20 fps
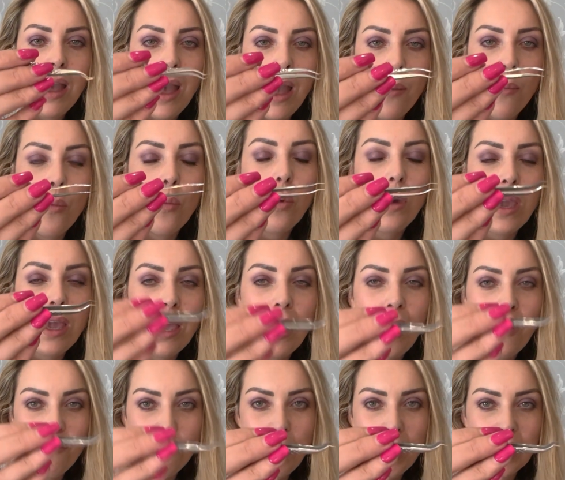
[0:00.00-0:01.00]
and we
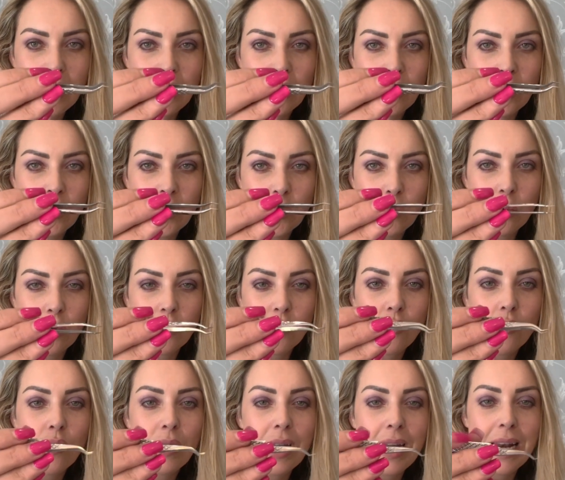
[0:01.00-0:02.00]
have managed to source
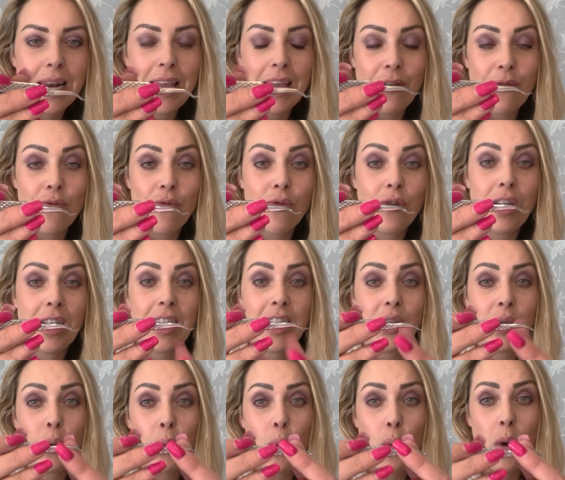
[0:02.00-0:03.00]
really
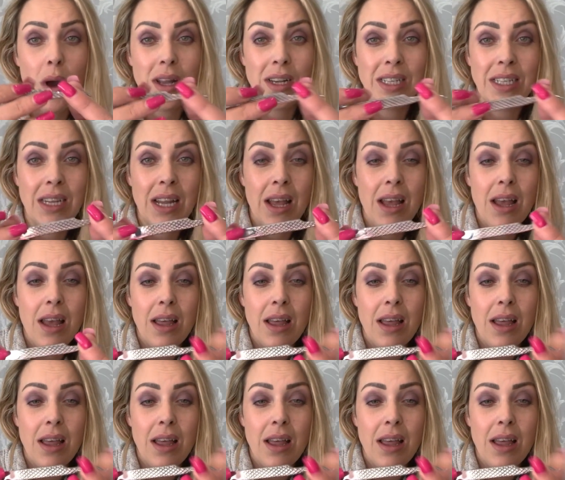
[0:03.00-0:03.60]
good ones.